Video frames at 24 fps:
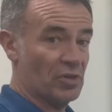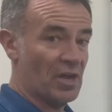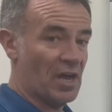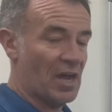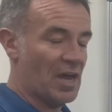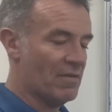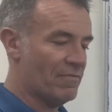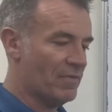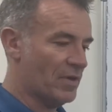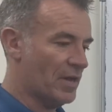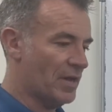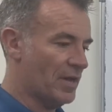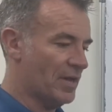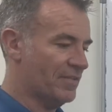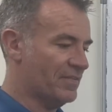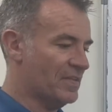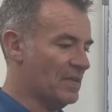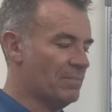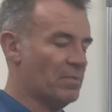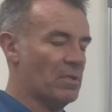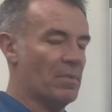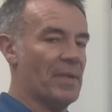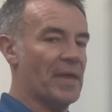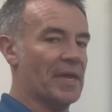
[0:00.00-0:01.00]
have a
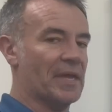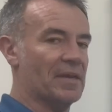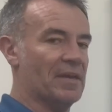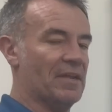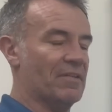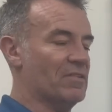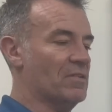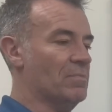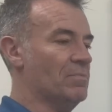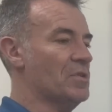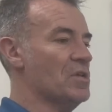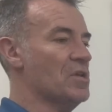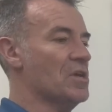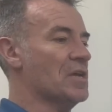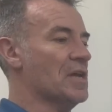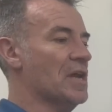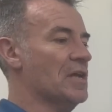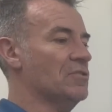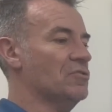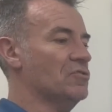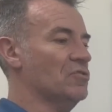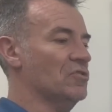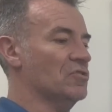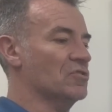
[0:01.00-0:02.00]
simple mechanism that you
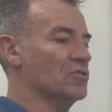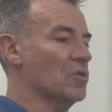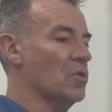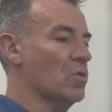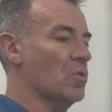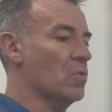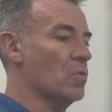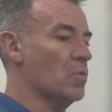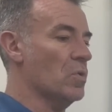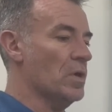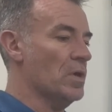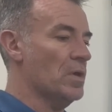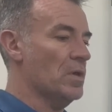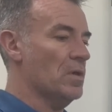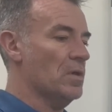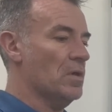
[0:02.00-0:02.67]
can't just go